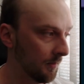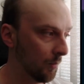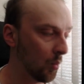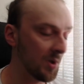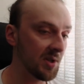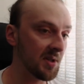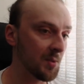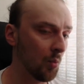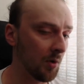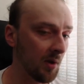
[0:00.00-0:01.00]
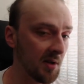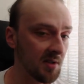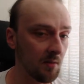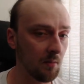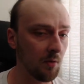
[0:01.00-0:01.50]
which is what I
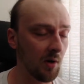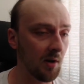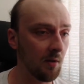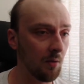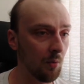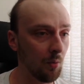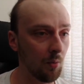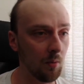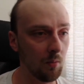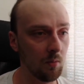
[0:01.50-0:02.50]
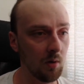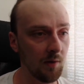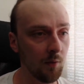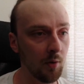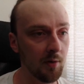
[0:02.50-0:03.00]
tried to
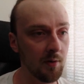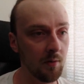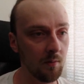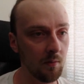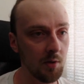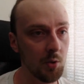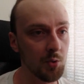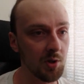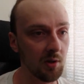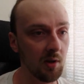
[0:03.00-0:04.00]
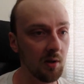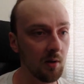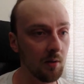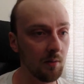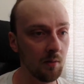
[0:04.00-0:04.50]
avoid using in
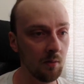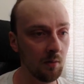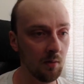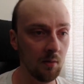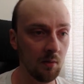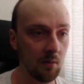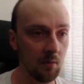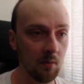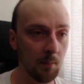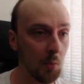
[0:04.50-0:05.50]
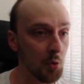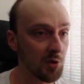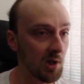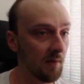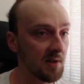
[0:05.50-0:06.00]
most
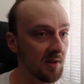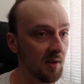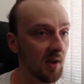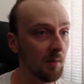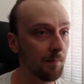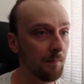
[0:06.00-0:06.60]
levels in the game.